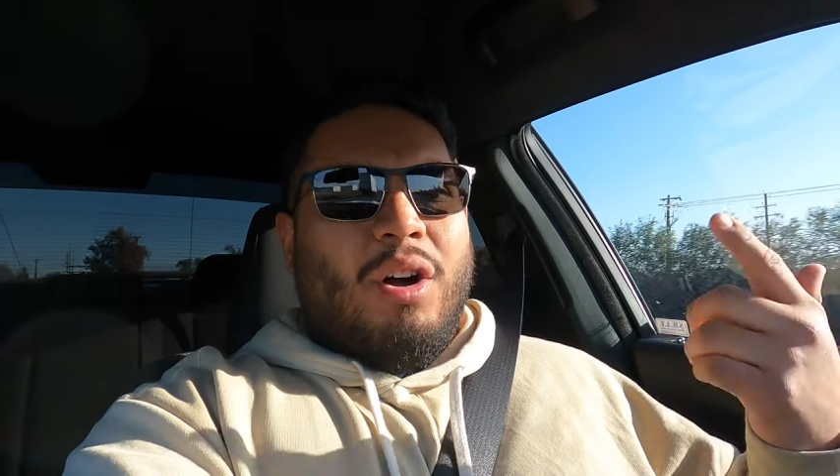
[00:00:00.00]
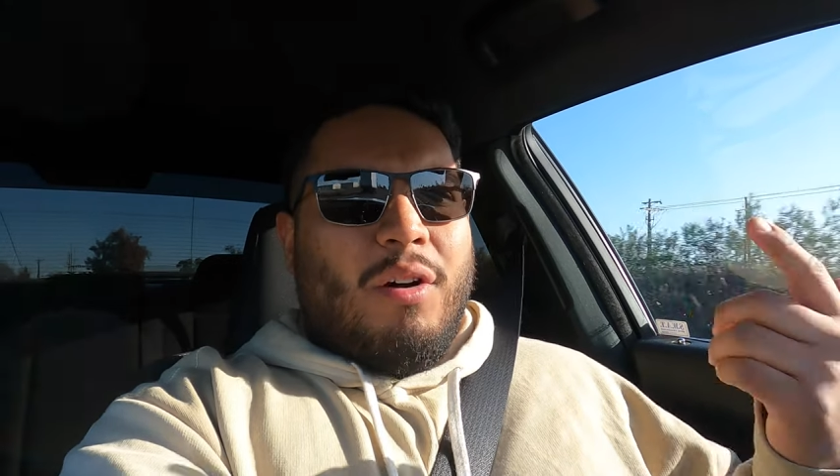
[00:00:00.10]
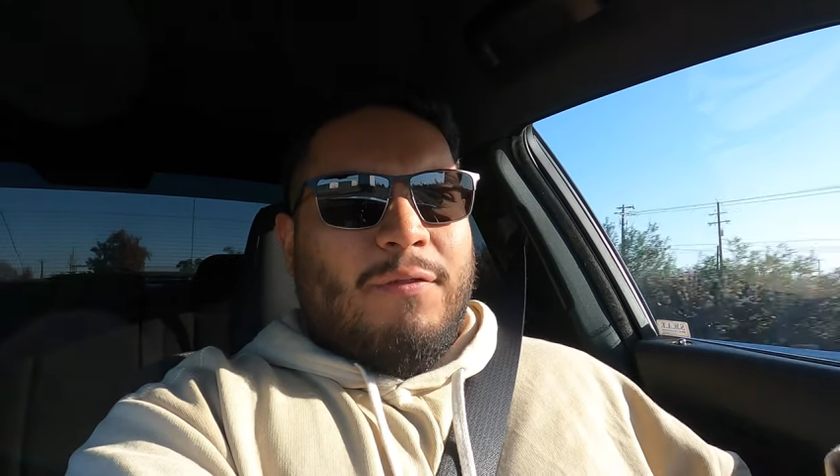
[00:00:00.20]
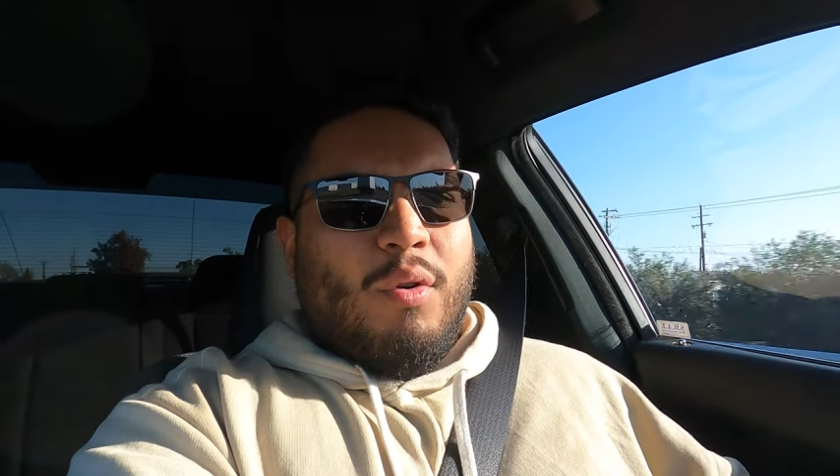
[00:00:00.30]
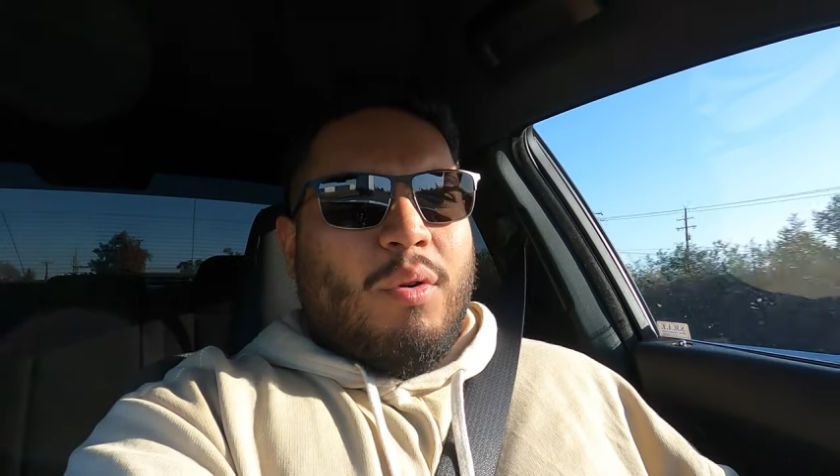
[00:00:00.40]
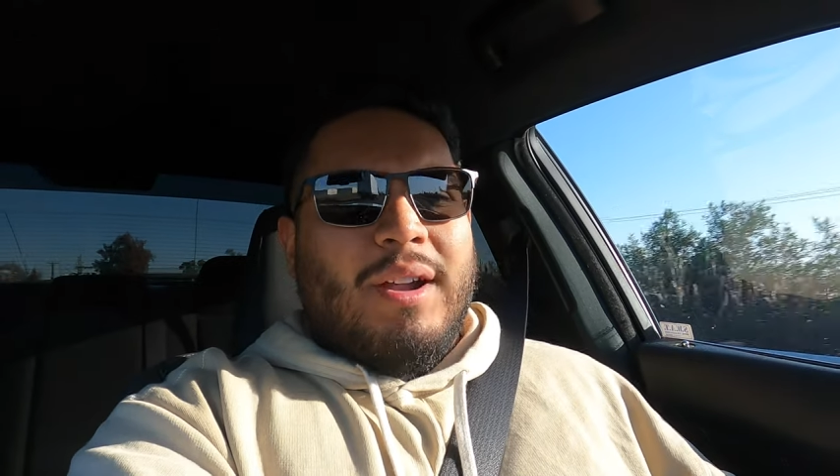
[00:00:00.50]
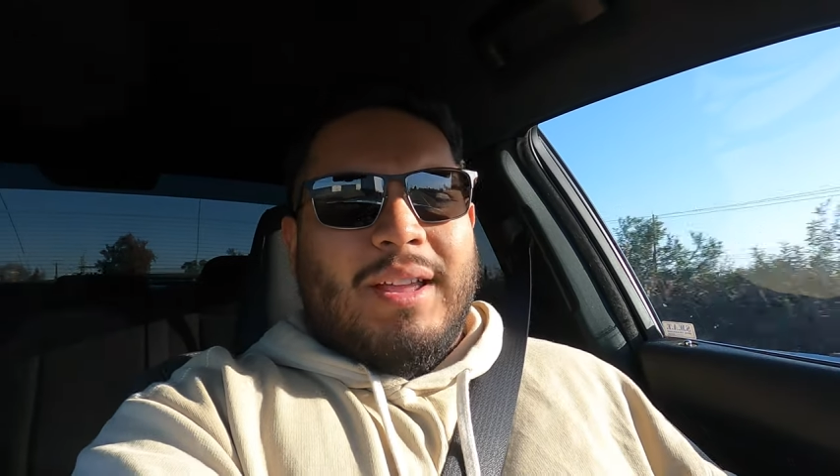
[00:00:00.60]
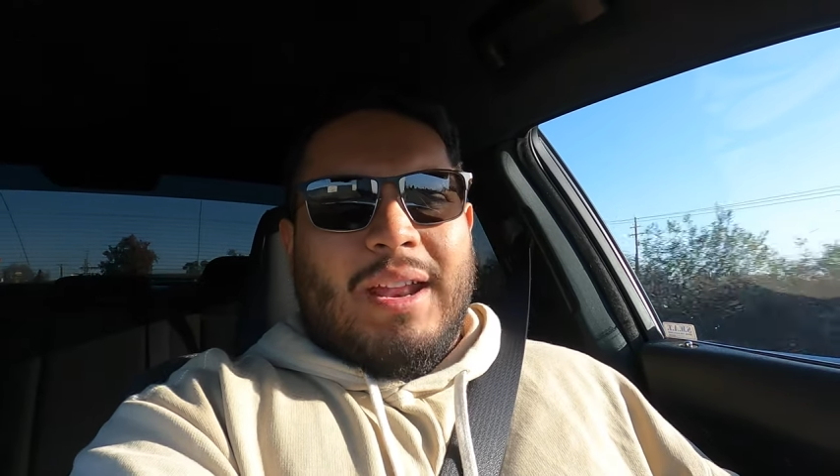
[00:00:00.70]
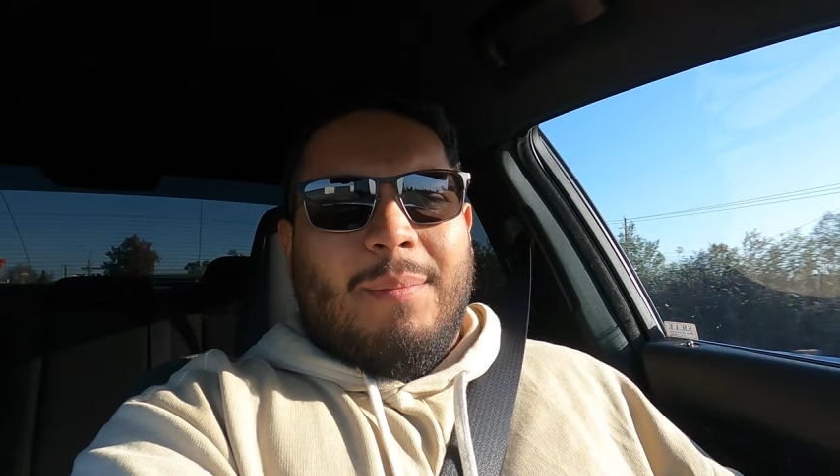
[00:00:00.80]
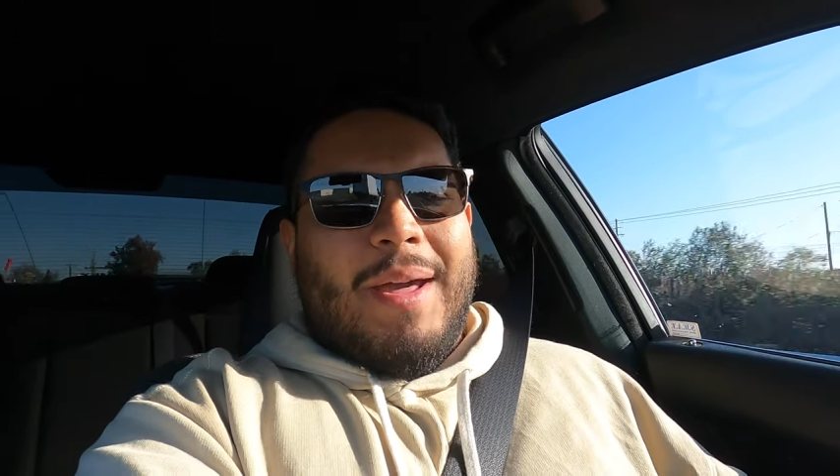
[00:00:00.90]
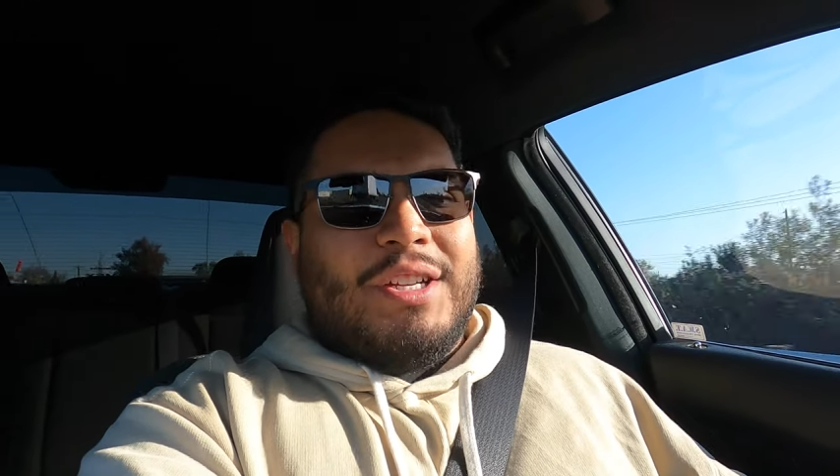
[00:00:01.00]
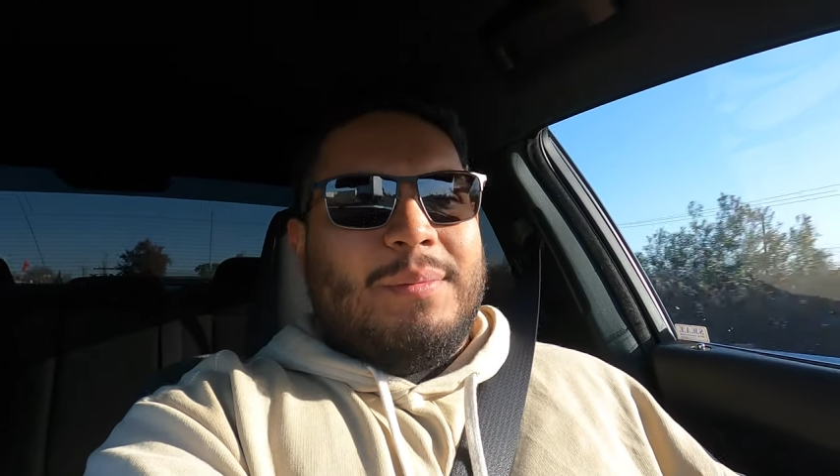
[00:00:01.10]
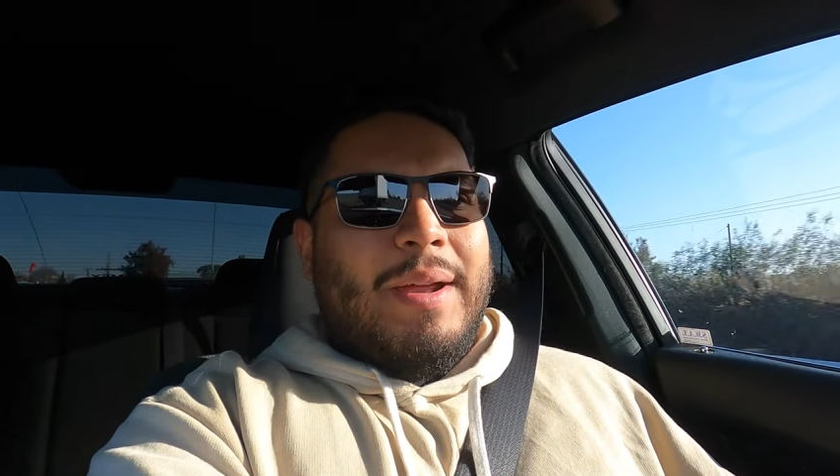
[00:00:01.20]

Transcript: all four and get a matching